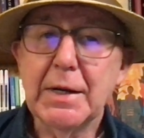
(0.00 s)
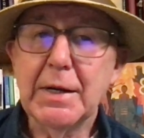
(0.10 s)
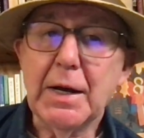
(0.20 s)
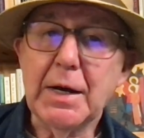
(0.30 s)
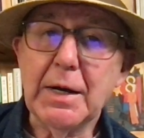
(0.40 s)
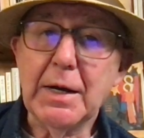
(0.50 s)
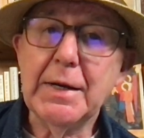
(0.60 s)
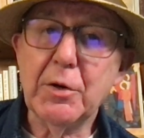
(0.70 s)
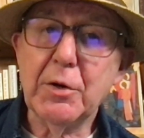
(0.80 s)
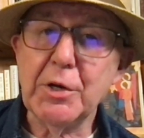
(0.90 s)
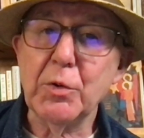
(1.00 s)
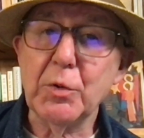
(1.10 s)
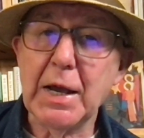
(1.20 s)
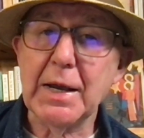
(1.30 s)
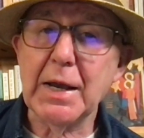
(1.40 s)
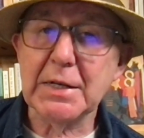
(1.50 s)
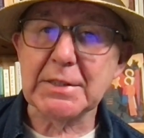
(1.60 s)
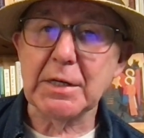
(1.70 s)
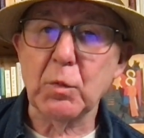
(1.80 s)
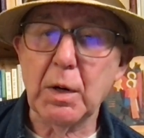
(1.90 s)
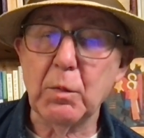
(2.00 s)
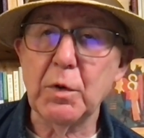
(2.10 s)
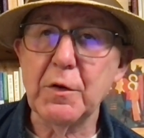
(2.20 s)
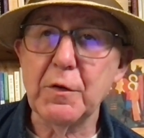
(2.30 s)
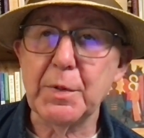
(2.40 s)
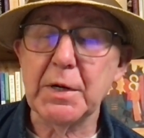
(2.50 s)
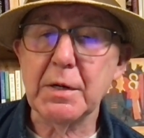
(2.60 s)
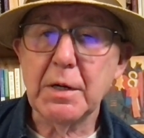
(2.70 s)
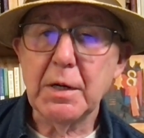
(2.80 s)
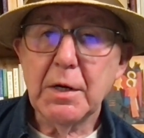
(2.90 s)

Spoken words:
here in the UK, hasn't it, when we've been